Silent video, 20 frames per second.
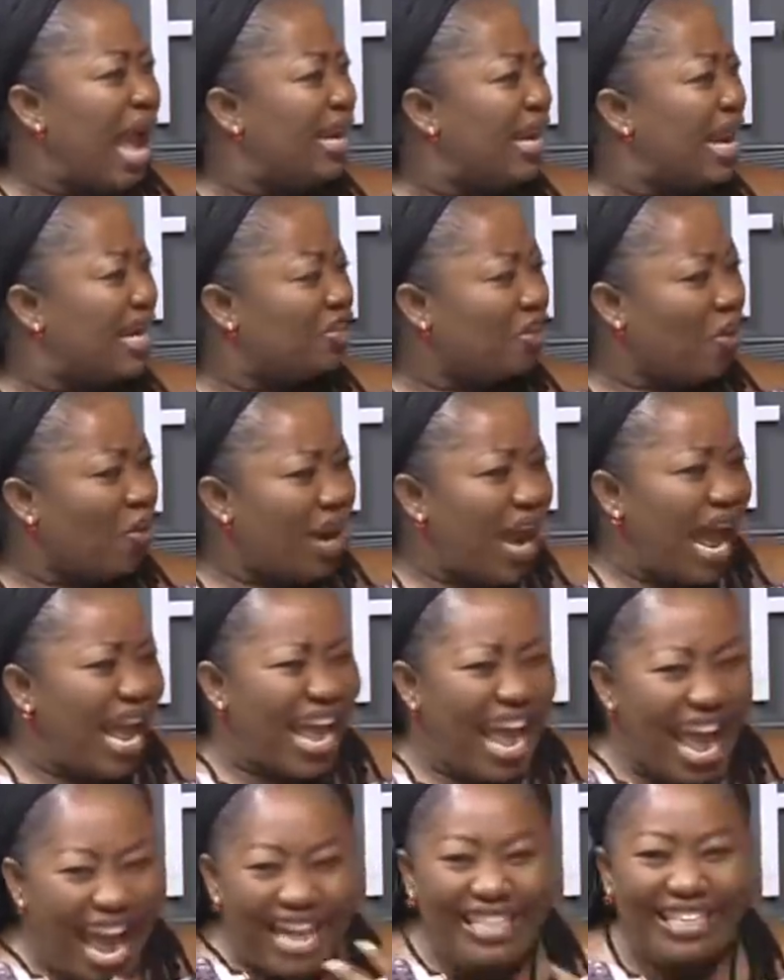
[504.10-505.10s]
and so when I
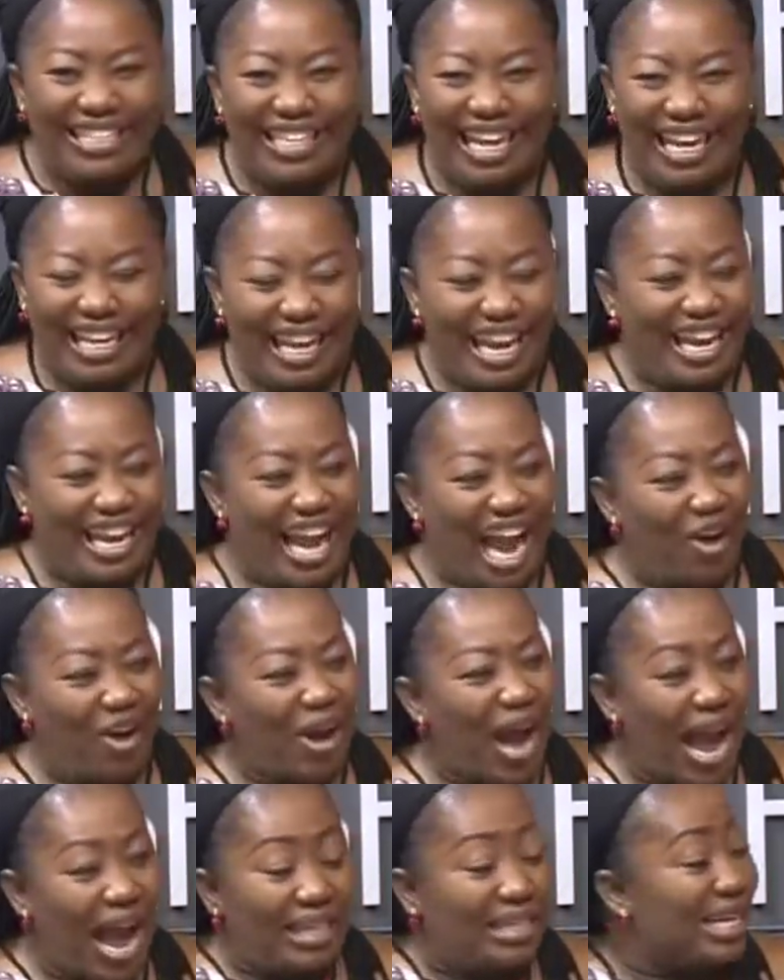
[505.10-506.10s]
heard it again, I,
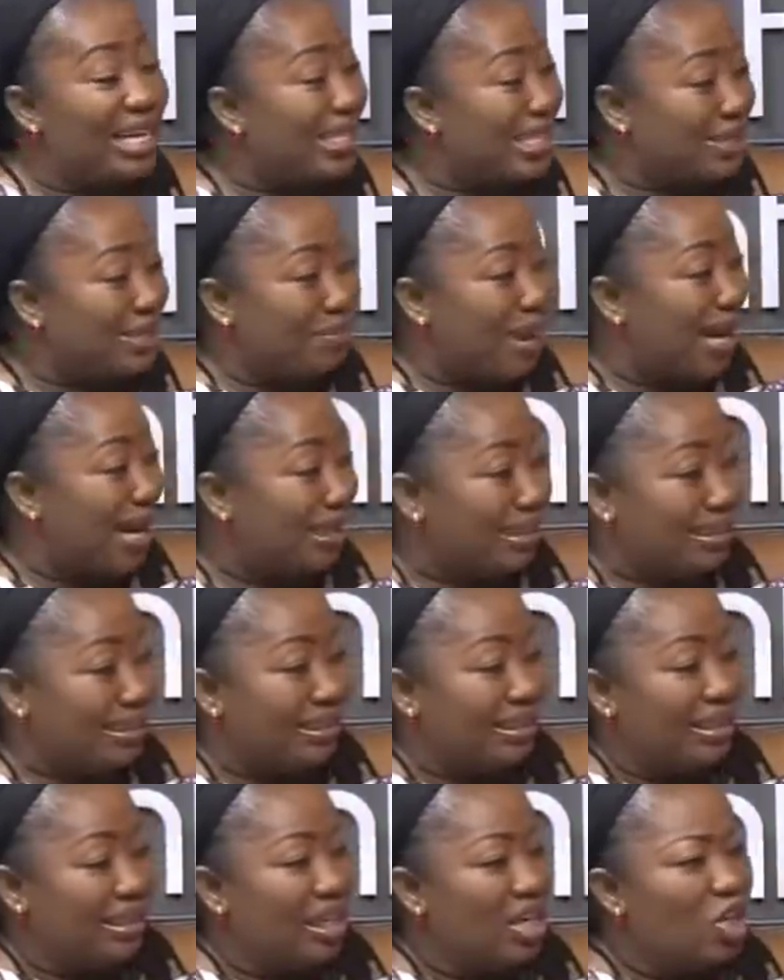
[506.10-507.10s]
I just smiled.
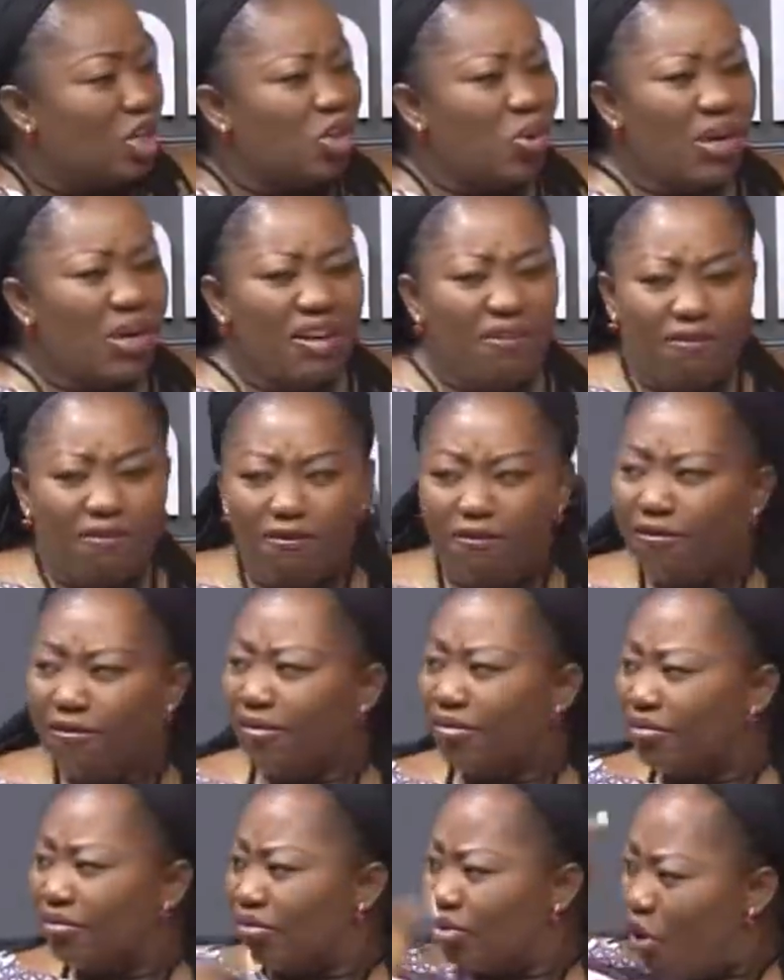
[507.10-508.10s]
So if
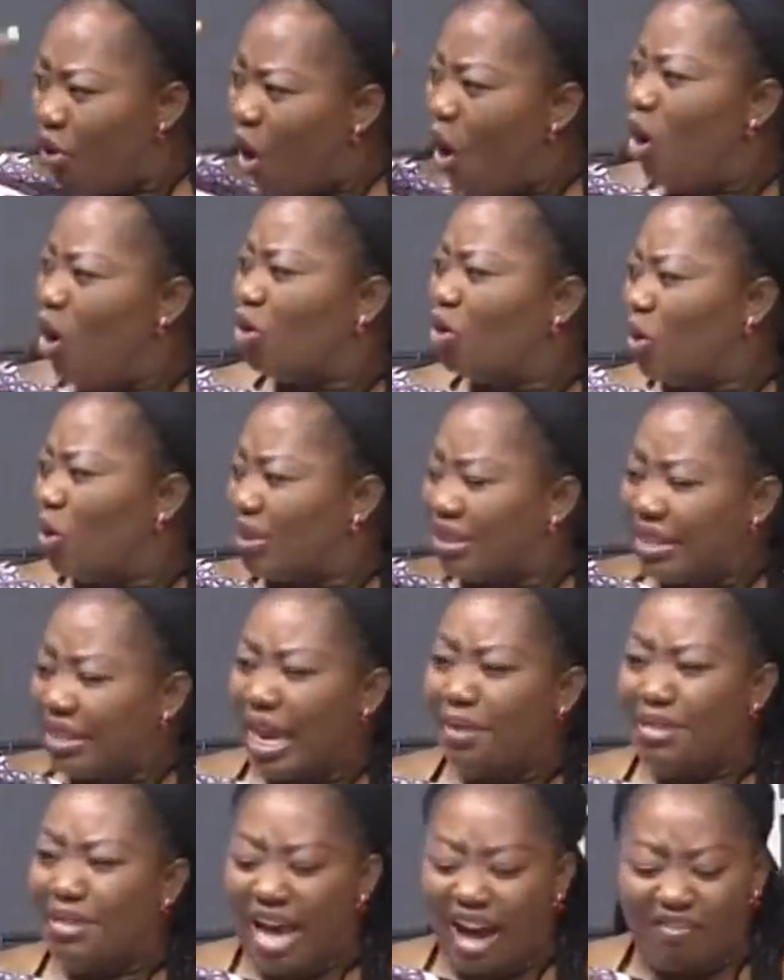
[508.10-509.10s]
all those
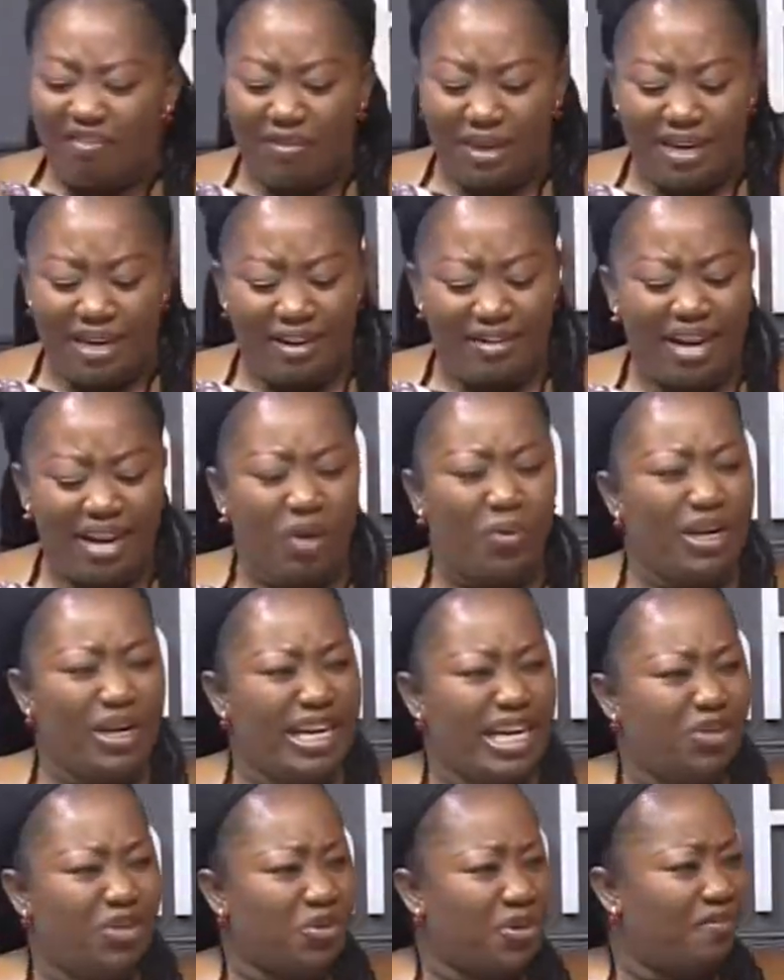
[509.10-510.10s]
times I have been hearing that we
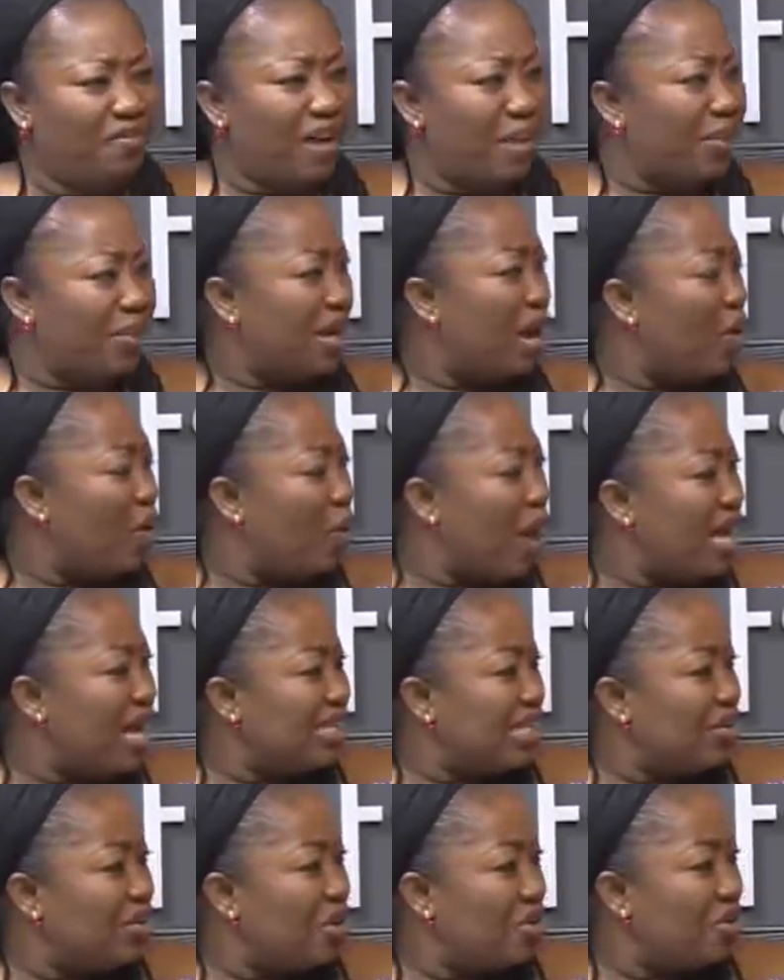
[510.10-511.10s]
need to revamp it. Why
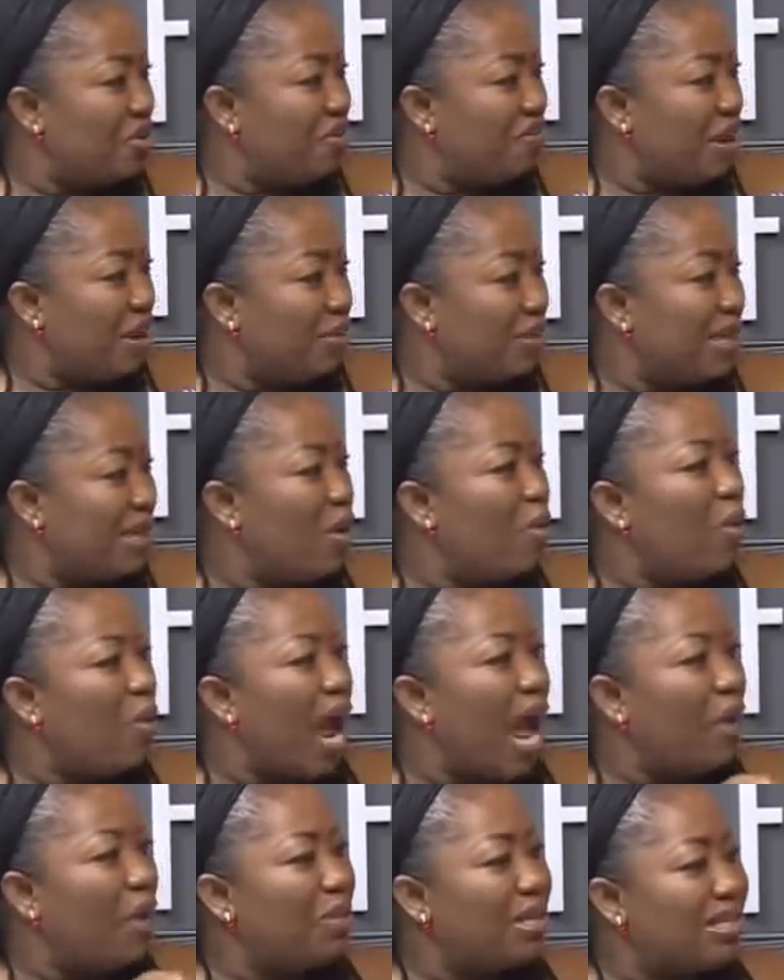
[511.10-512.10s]
is it not revamped?
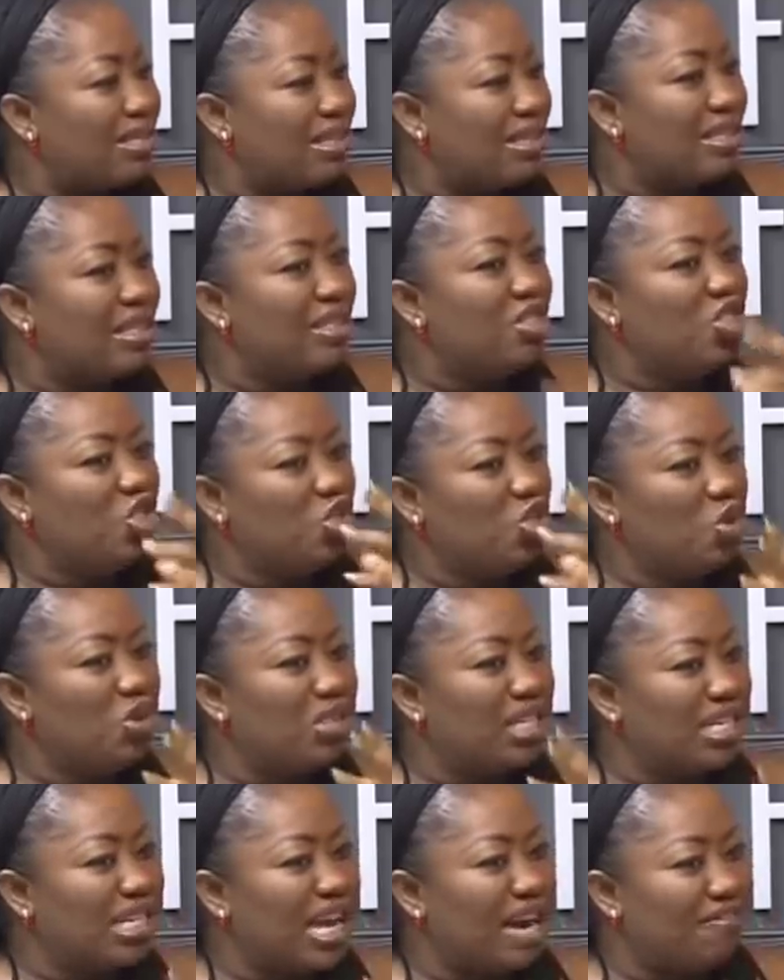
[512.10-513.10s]
Why are we still
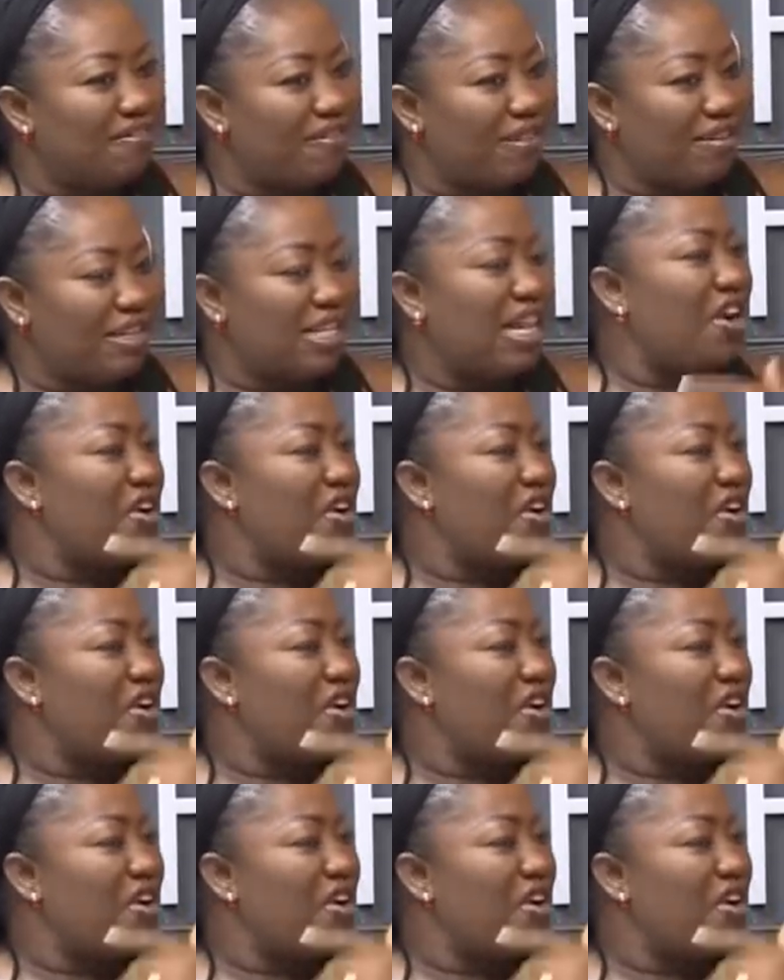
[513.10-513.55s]
using that phrase,